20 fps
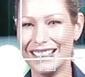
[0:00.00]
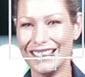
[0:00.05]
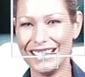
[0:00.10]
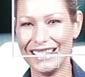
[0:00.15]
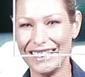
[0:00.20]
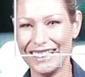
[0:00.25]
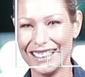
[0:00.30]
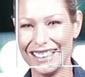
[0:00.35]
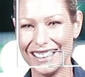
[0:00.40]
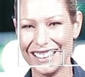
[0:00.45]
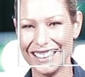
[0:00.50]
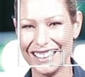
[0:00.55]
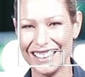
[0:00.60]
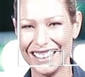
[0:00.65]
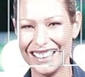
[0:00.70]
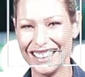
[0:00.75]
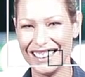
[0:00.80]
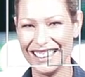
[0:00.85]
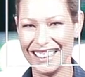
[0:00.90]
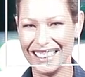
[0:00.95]
injury,
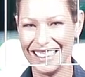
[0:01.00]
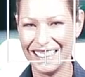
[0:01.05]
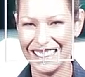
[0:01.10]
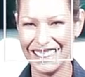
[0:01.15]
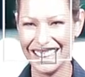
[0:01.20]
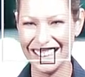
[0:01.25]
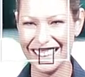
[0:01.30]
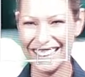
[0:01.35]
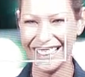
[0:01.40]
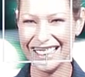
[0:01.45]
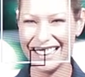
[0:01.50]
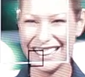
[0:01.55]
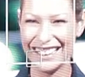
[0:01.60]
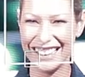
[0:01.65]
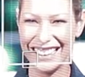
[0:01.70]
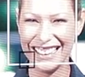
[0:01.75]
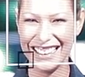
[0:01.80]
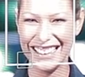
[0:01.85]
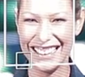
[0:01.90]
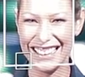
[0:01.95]
accident, injury attorney.